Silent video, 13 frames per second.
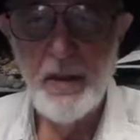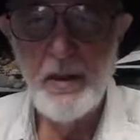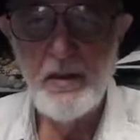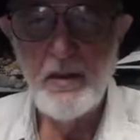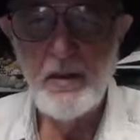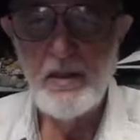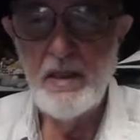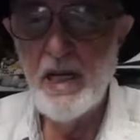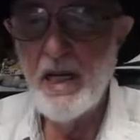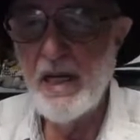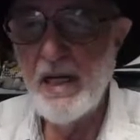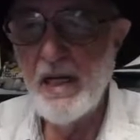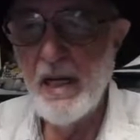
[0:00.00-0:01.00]

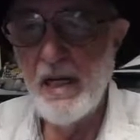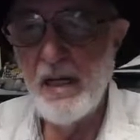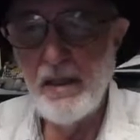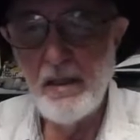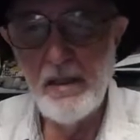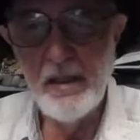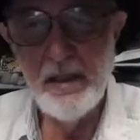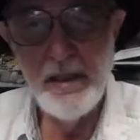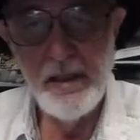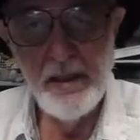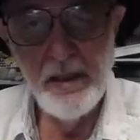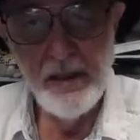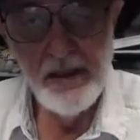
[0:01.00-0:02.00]
Today,
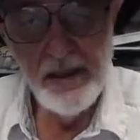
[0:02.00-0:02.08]
I'd